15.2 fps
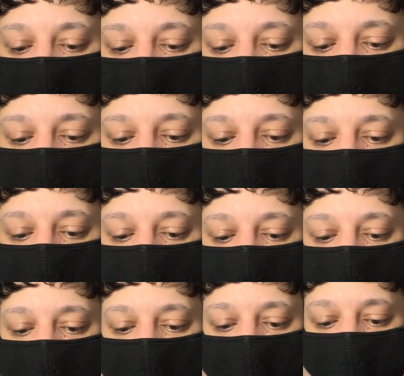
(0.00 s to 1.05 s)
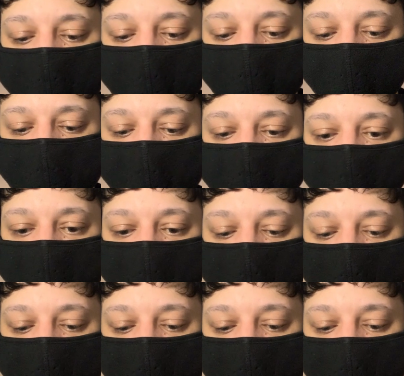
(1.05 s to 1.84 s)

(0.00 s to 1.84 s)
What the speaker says: So let's get